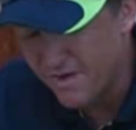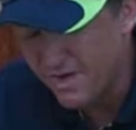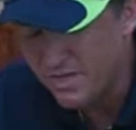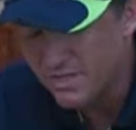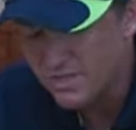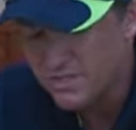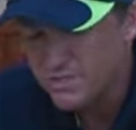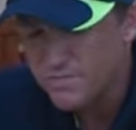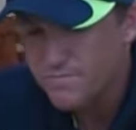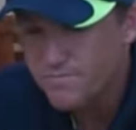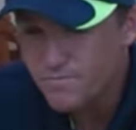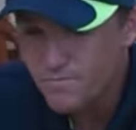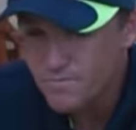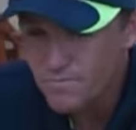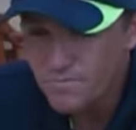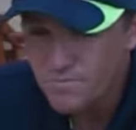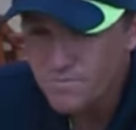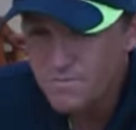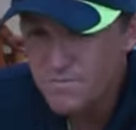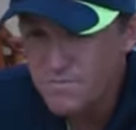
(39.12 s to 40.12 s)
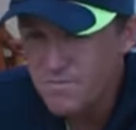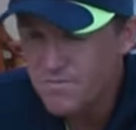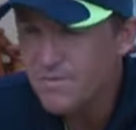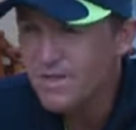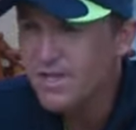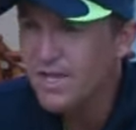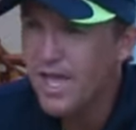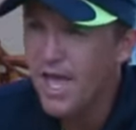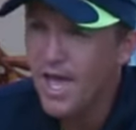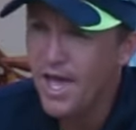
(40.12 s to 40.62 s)
finals,
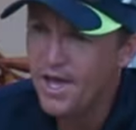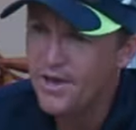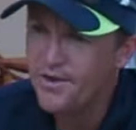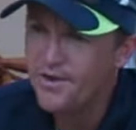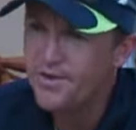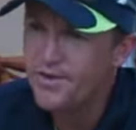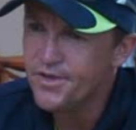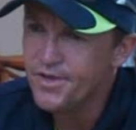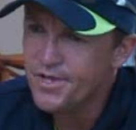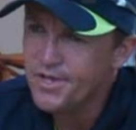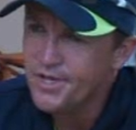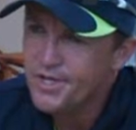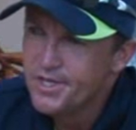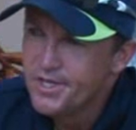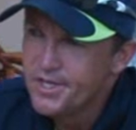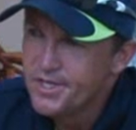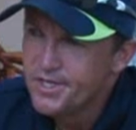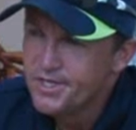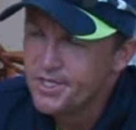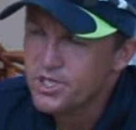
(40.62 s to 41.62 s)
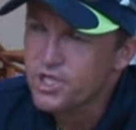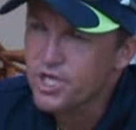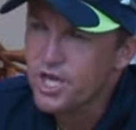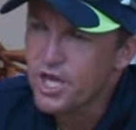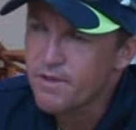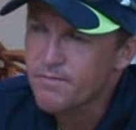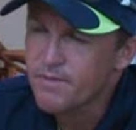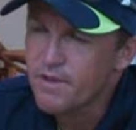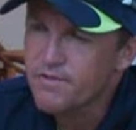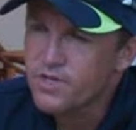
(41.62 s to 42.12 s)
and this
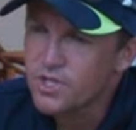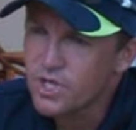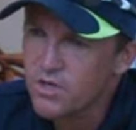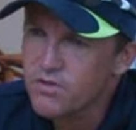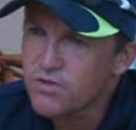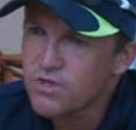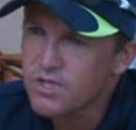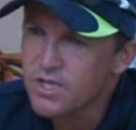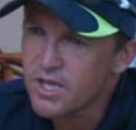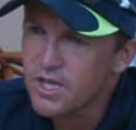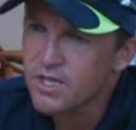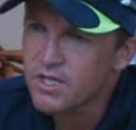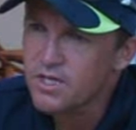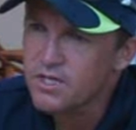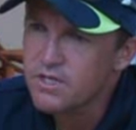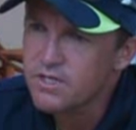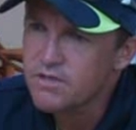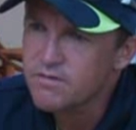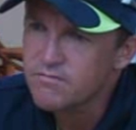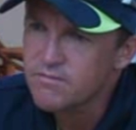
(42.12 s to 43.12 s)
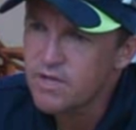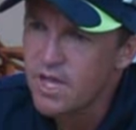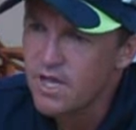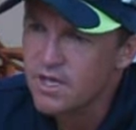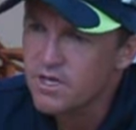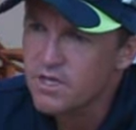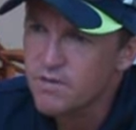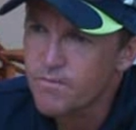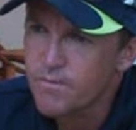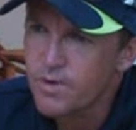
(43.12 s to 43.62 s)
time they've shown that they can
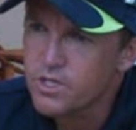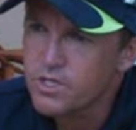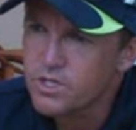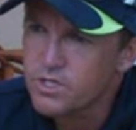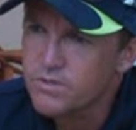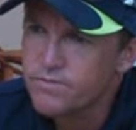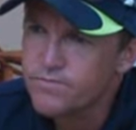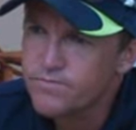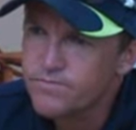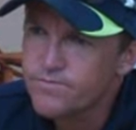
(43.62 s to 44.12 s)
handle the pressure.